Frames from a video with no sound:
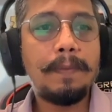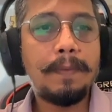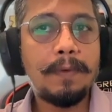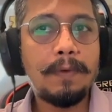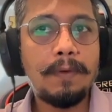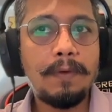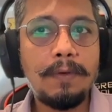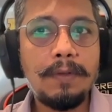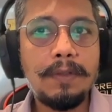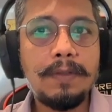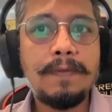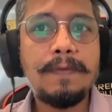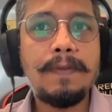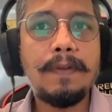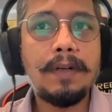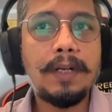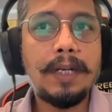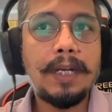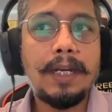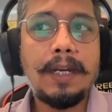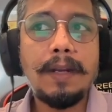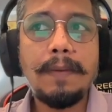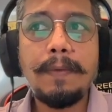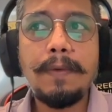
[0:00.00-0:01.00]
rules for
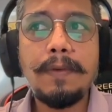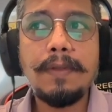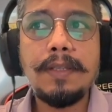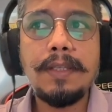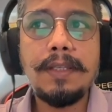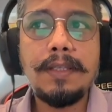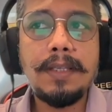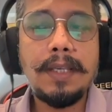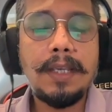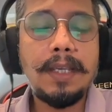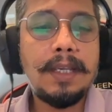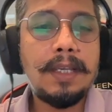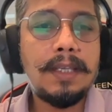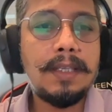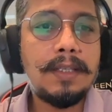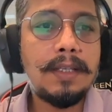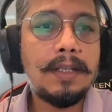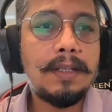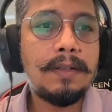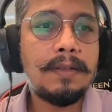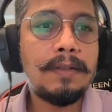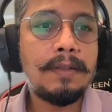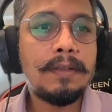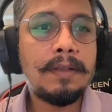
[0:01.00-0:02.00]
data processing
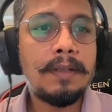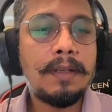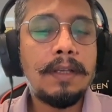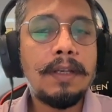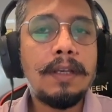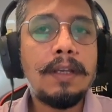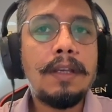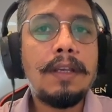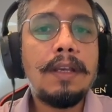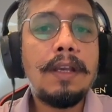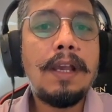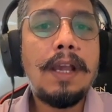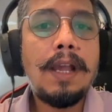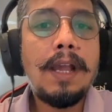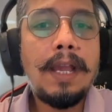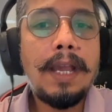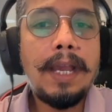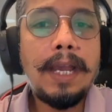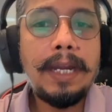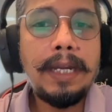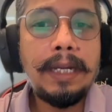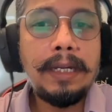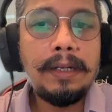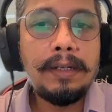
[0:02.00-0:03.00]
engine,
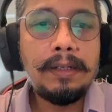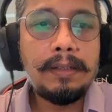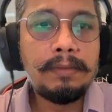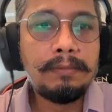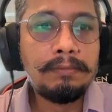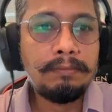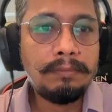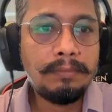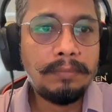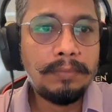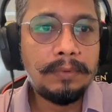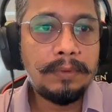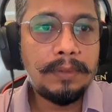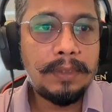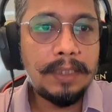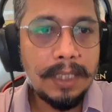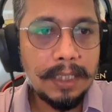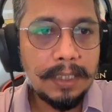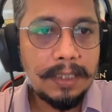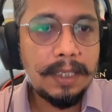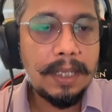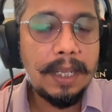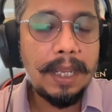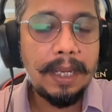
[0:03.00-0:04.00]
and
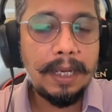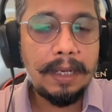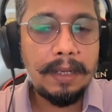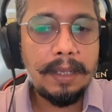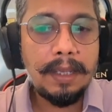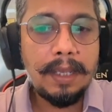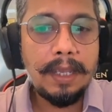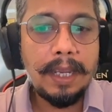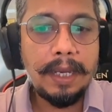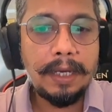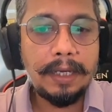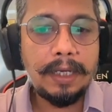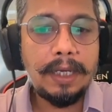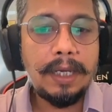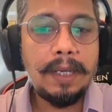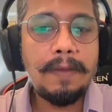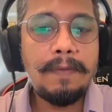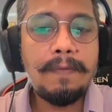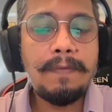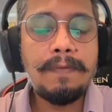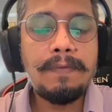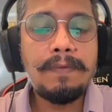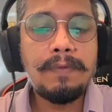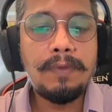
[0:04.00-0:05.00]
just
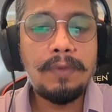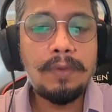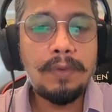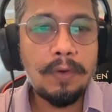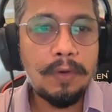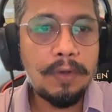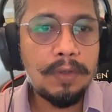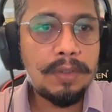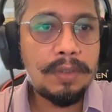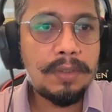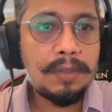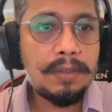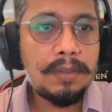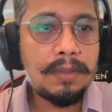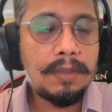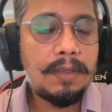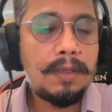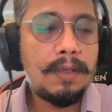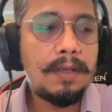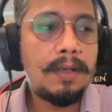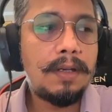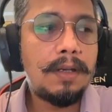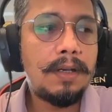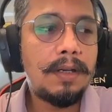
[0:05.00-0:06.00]
active those
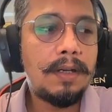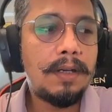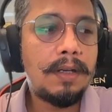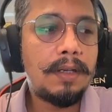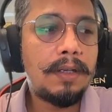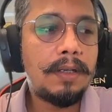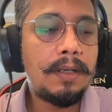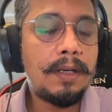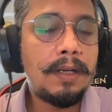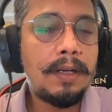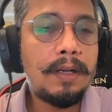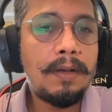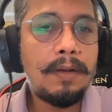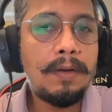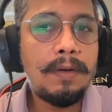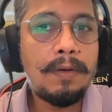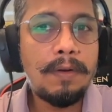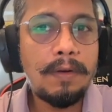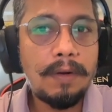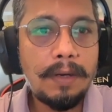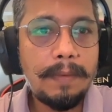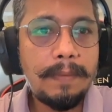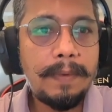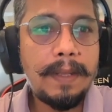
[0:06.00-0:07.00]

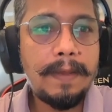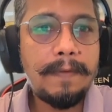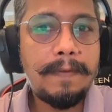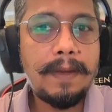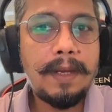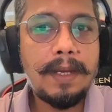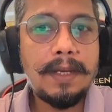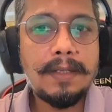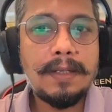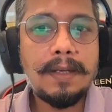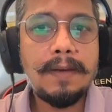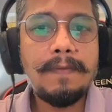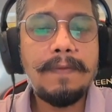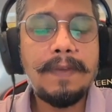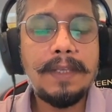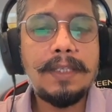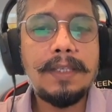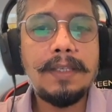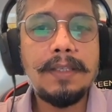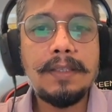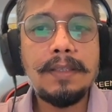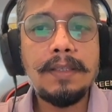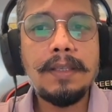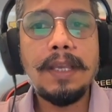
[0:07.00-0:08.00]
rollup definition which
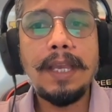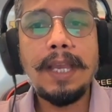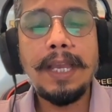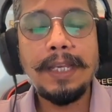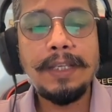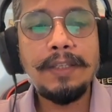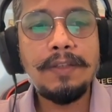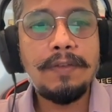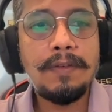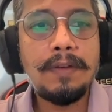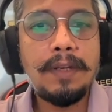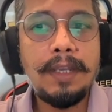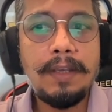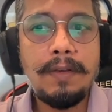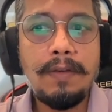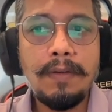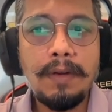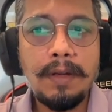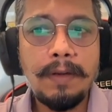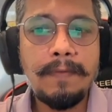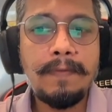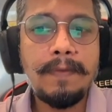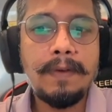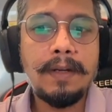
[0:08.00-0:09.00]
is actually
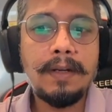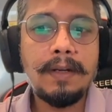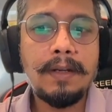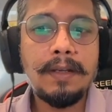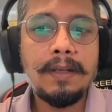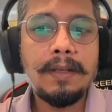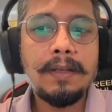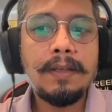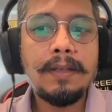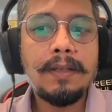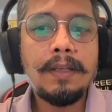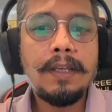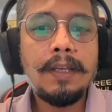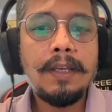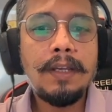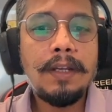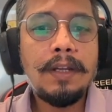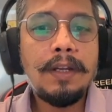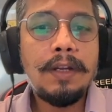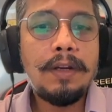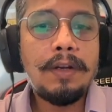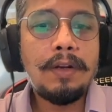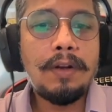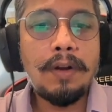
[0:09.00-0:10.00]
gonna work,
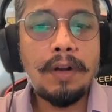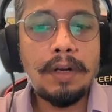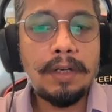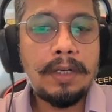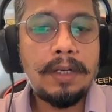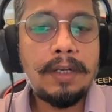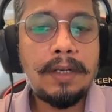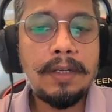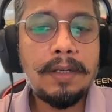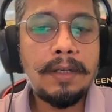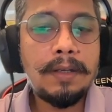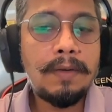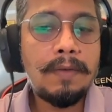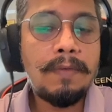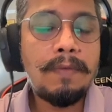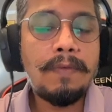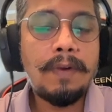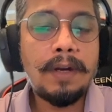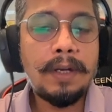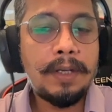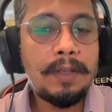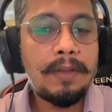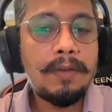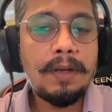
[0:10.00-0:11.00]
not
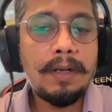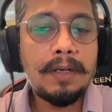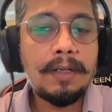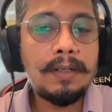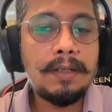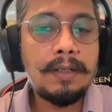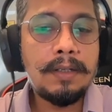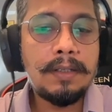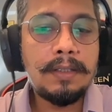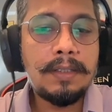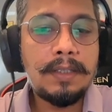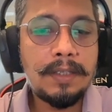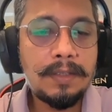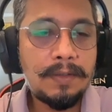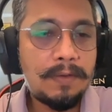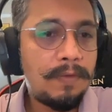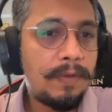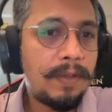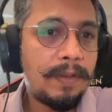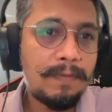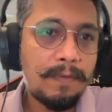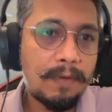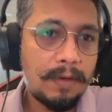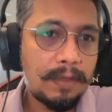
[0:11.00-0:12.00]
what you are just
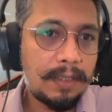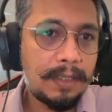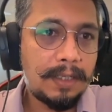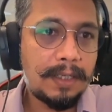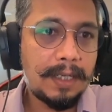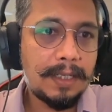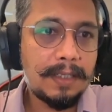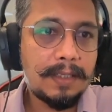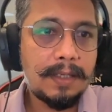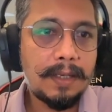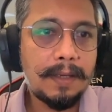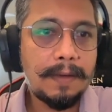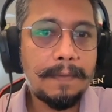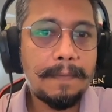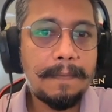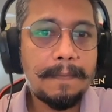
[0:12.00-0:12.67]
doing for the testing.